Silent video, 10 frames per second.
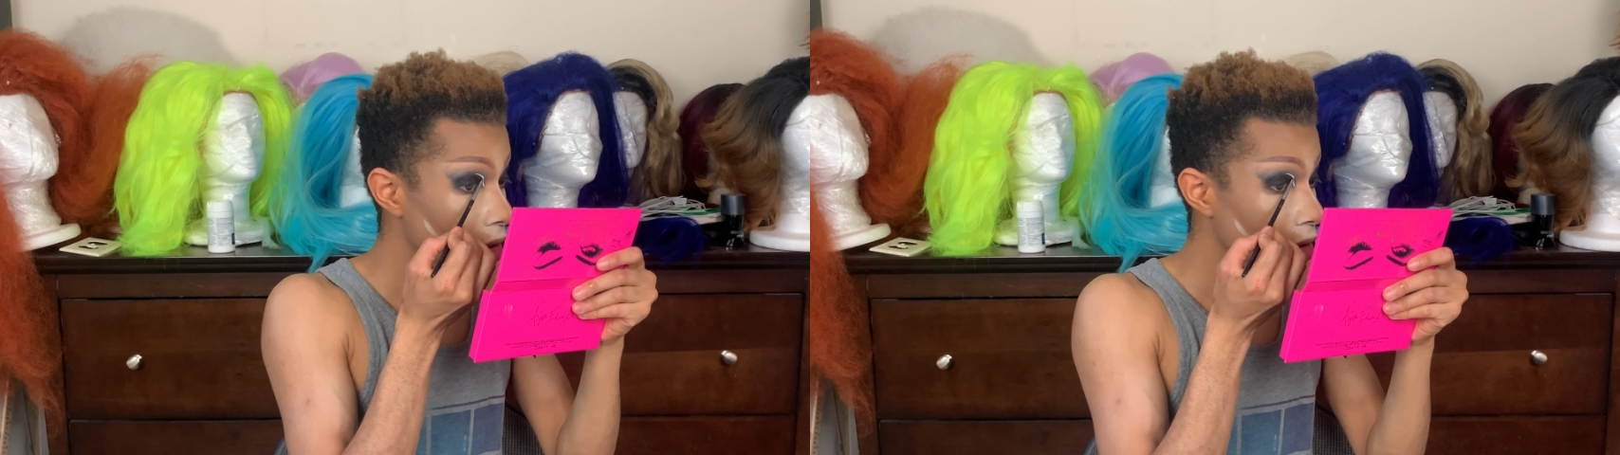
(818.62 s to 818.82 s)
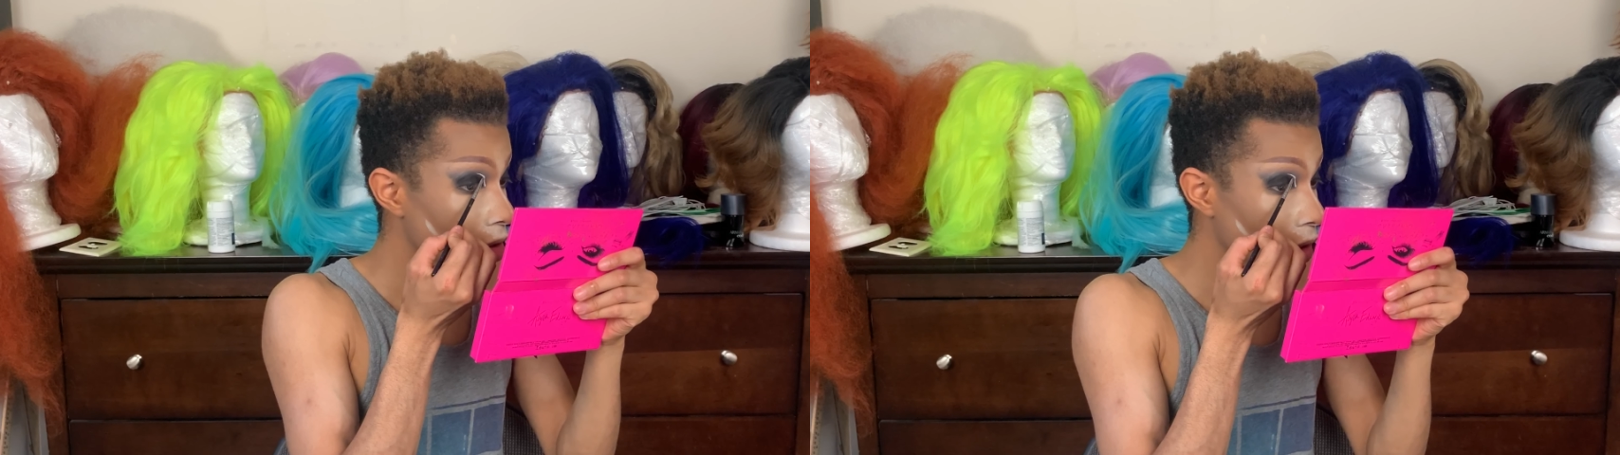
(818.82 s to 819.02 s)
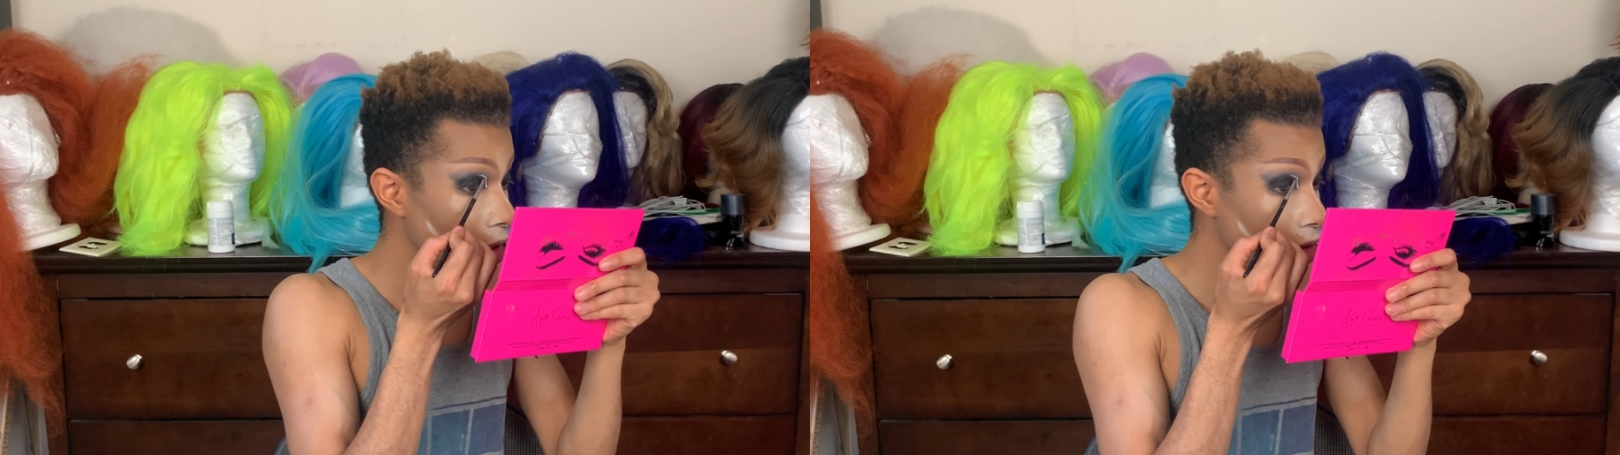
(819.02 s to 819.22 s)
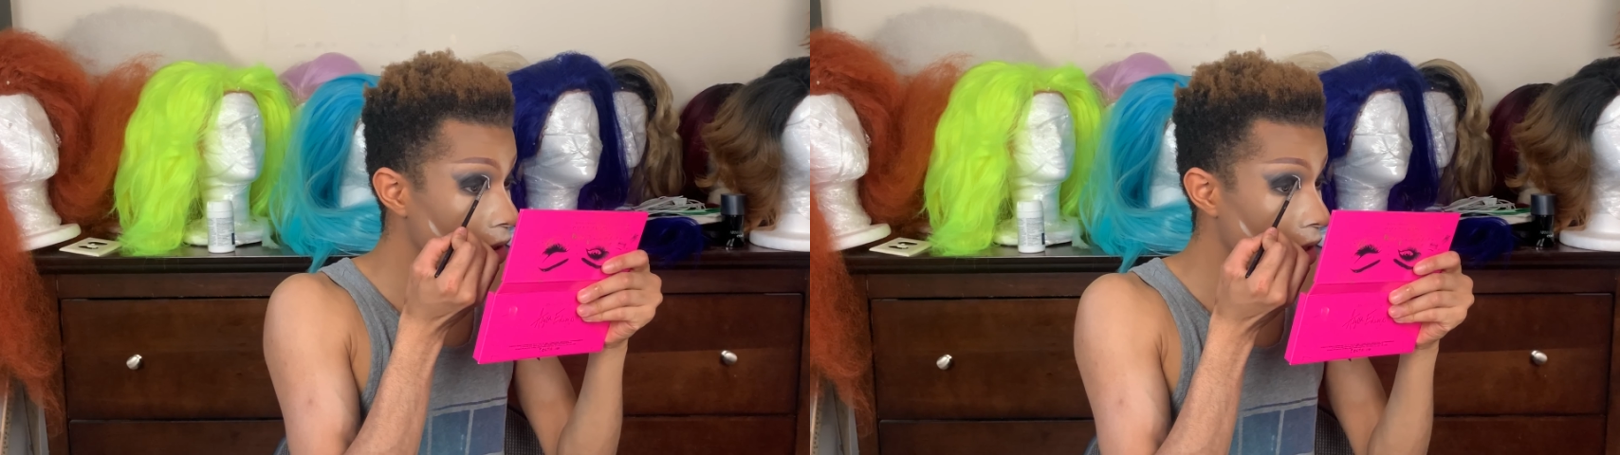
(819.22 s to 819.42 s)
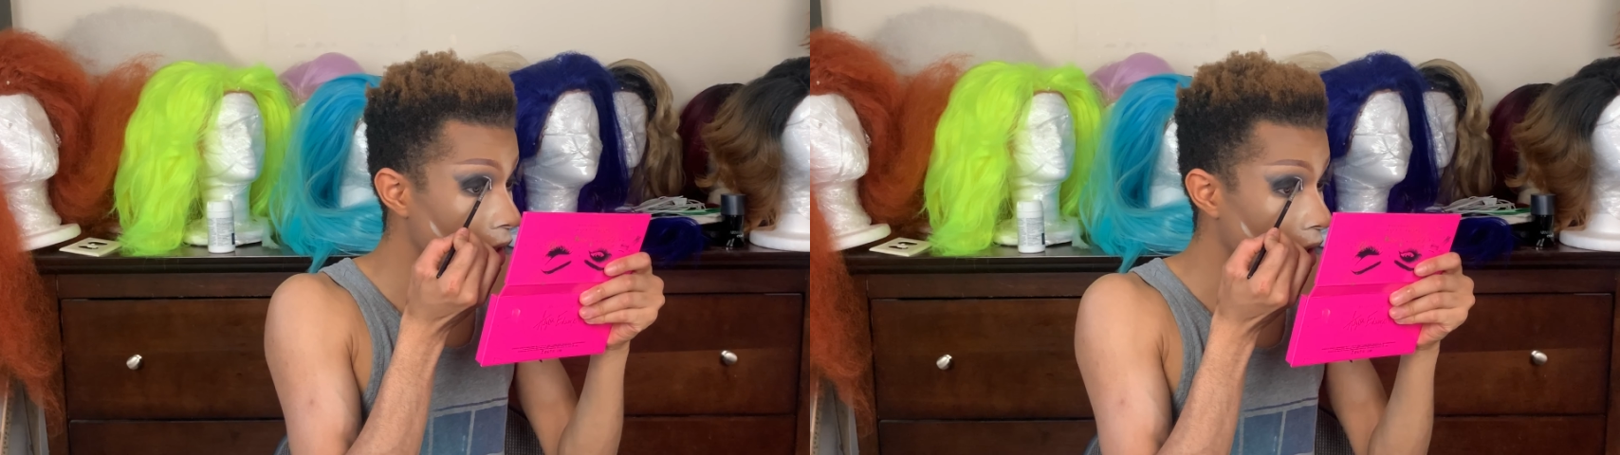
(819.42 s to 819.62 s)
So here's the
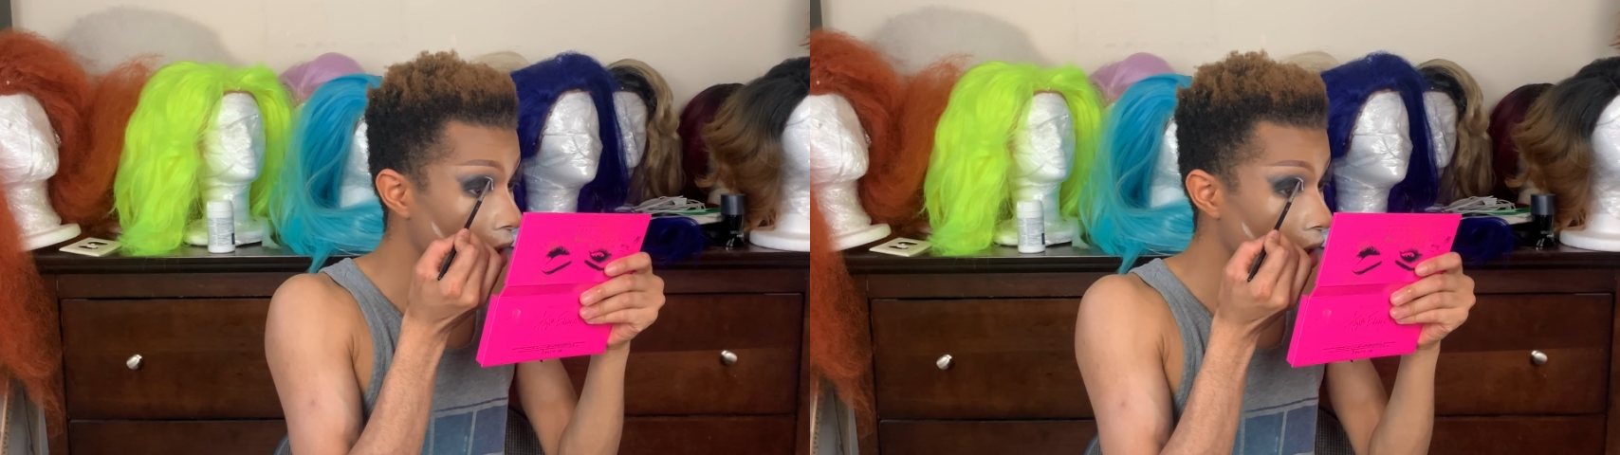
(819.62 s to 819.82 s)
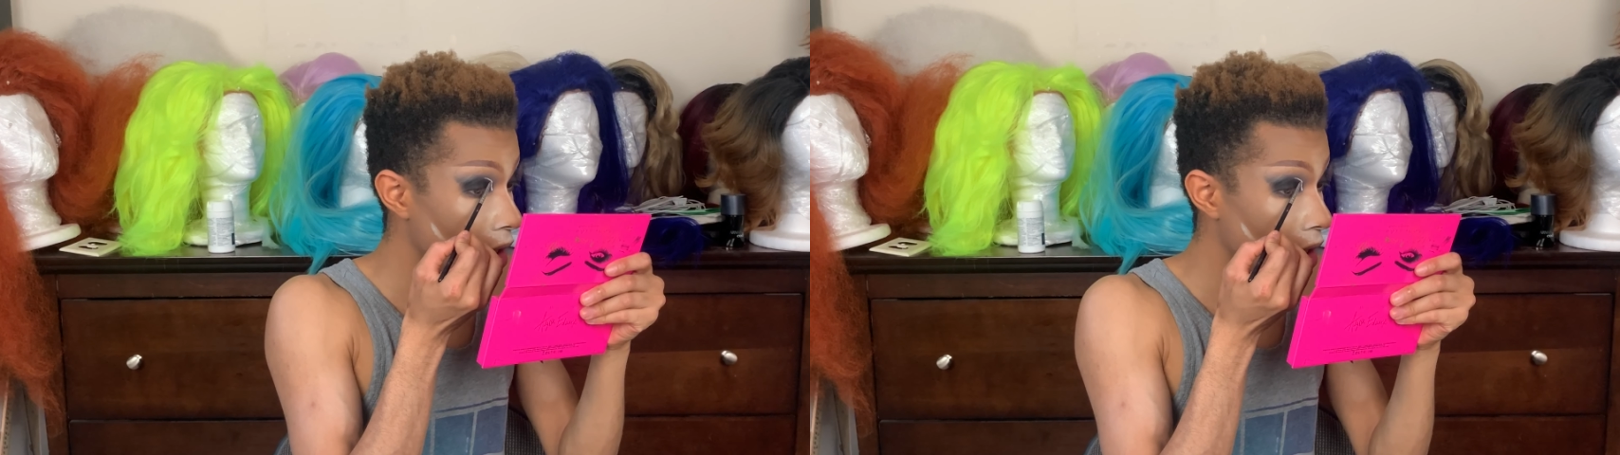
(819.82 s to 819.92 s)
thing.